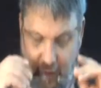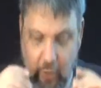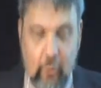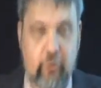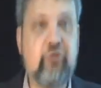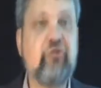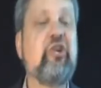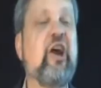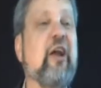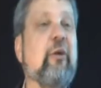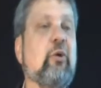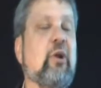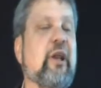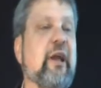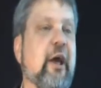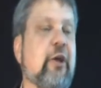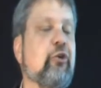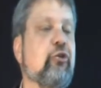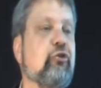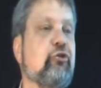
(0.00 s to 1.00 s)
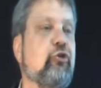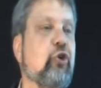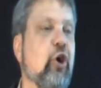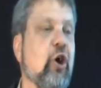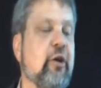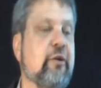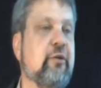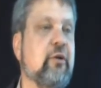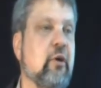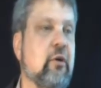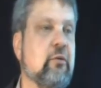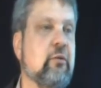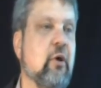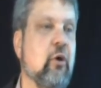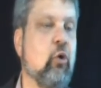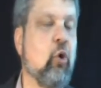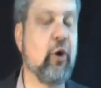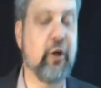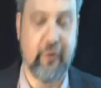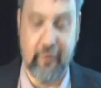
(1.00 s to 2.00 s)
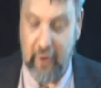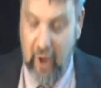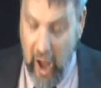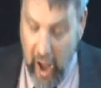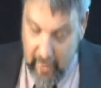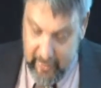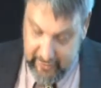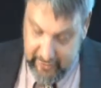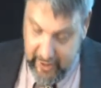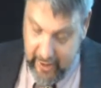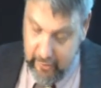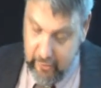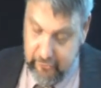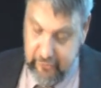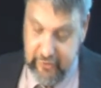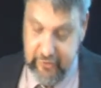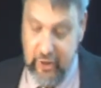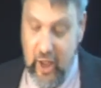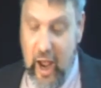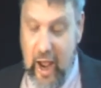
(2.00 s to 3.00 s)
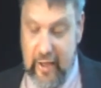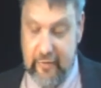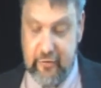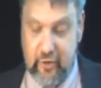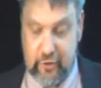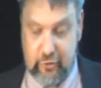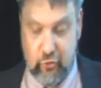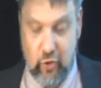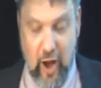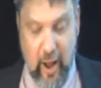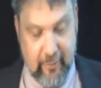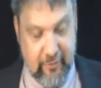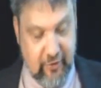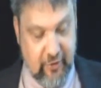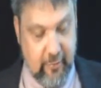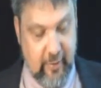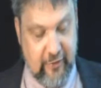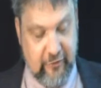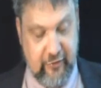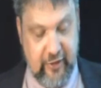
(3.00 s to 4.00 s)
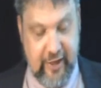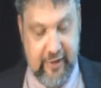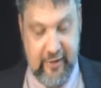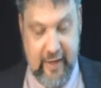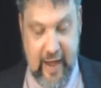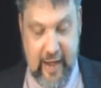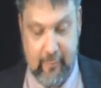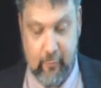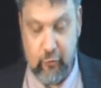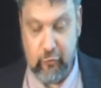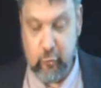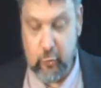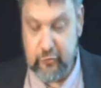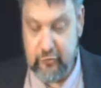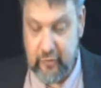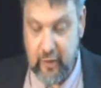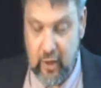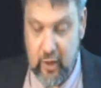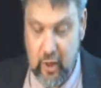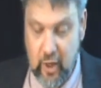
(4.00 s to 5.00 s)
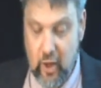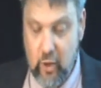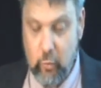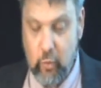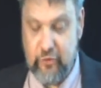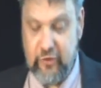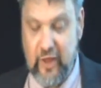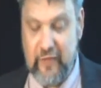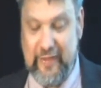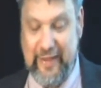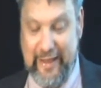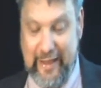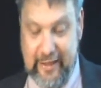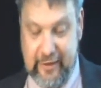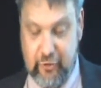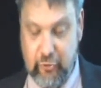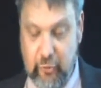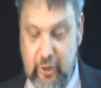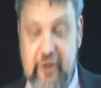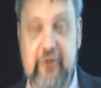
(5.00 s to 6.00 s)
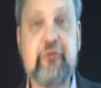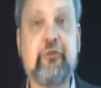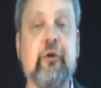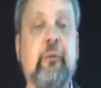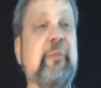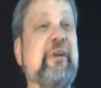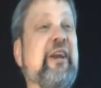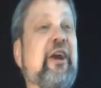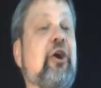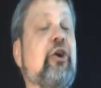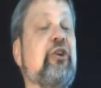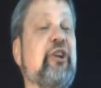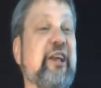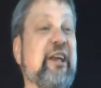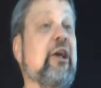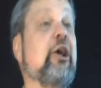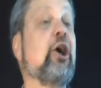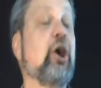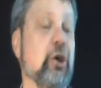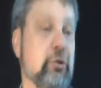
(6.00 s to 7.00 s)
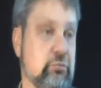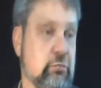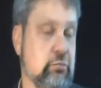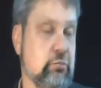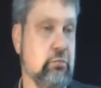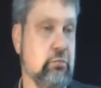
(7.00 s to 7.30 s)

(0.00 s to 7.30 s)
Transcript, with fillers: You know, it was generally understood according to the commentators, that tithes on crops and domesticated animals was, was on the increase from year to year.